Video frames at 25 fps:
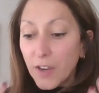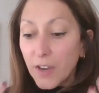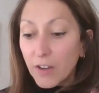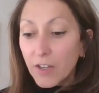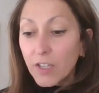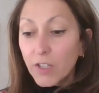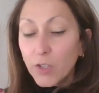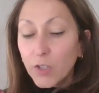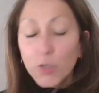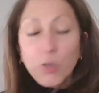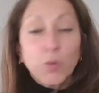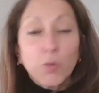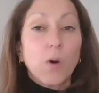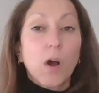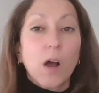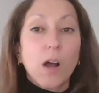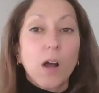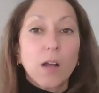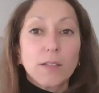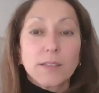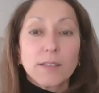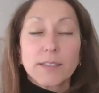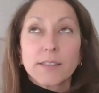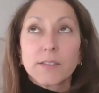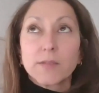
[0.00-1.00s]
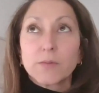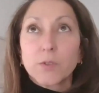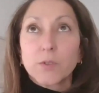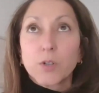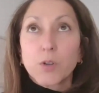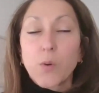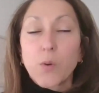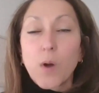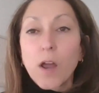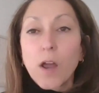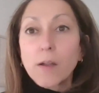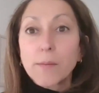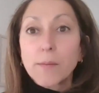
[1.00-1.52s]
very nuanced
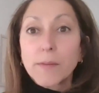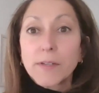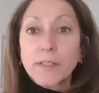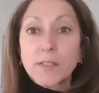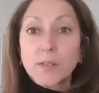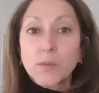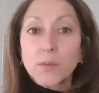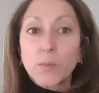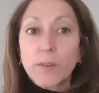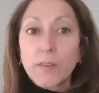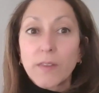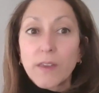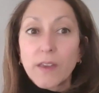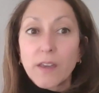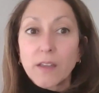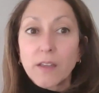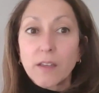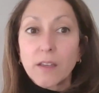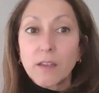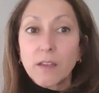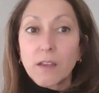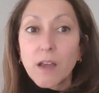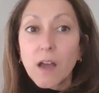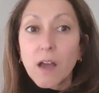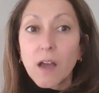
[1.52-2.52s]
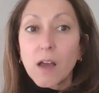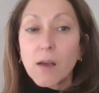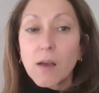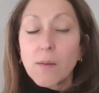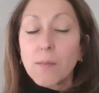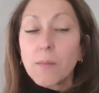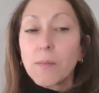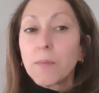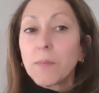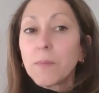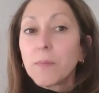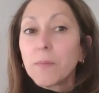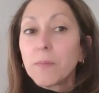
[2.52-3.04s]
requirements within
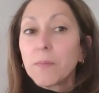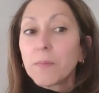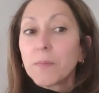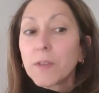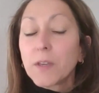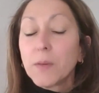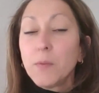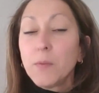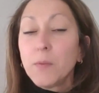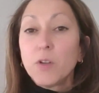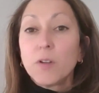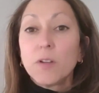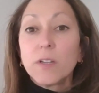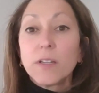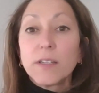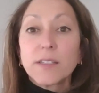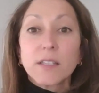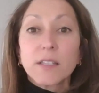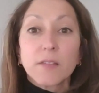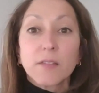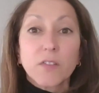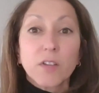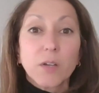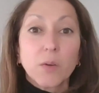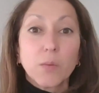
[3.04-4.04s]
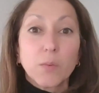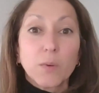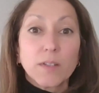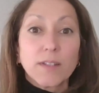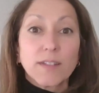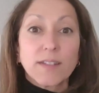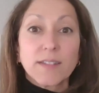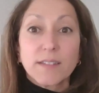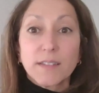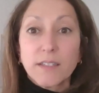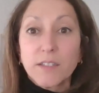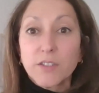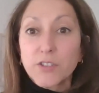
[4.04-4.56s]
communities living
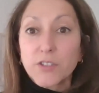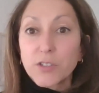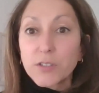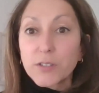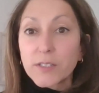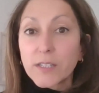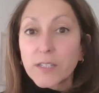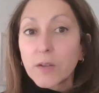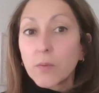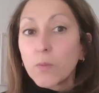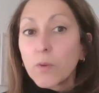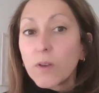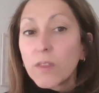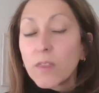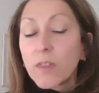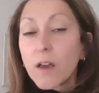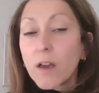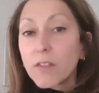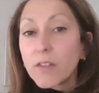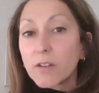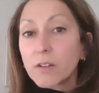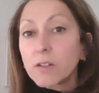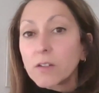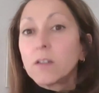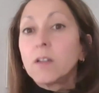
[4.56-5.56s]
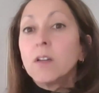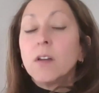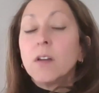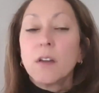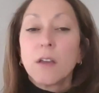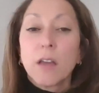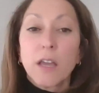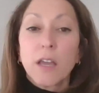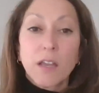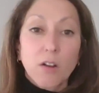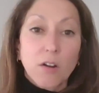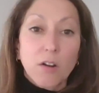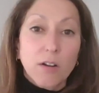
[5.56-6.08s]
with seizures and with other,
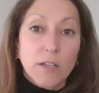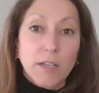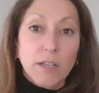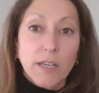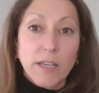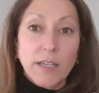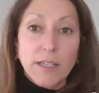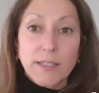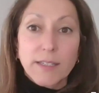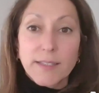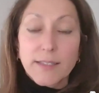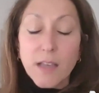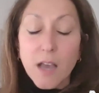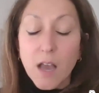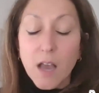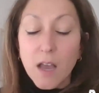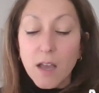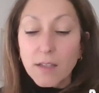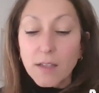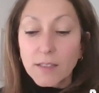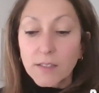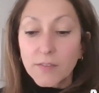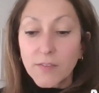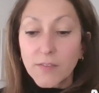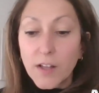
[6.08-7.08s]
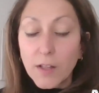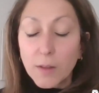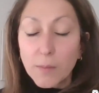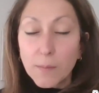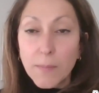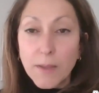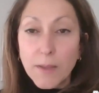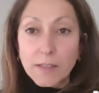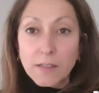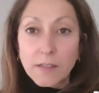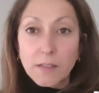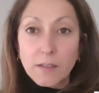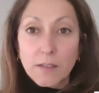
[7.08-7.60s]
in our case,
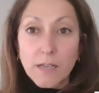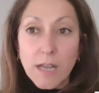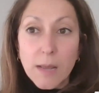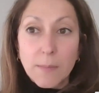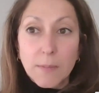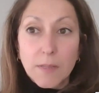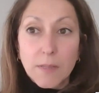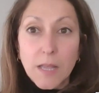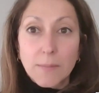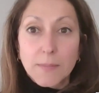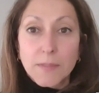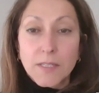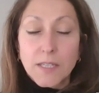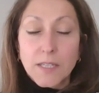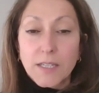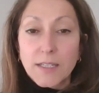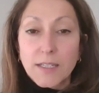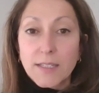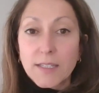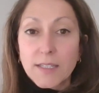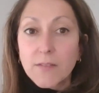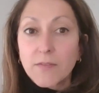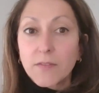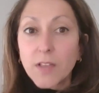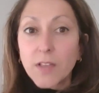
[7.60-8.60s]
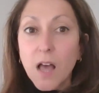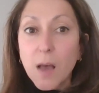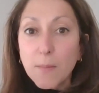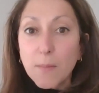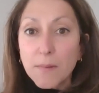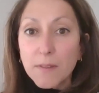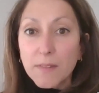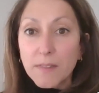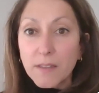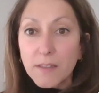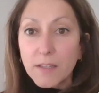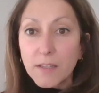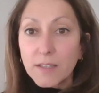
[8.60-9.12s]
developmental and epileptic
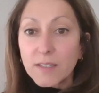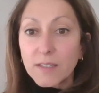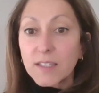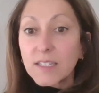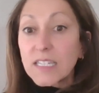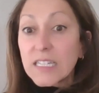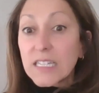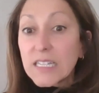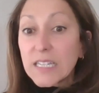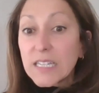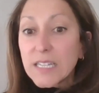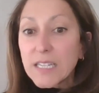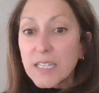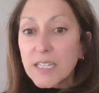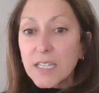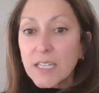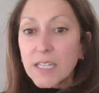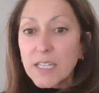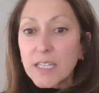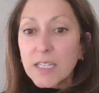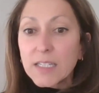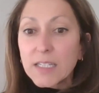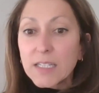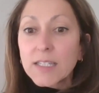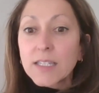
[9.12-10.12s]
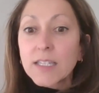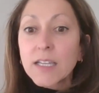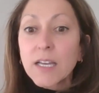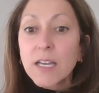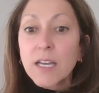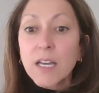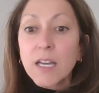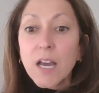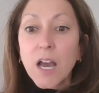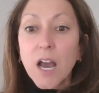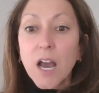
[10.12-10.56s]
encephalopathies, the DEEs.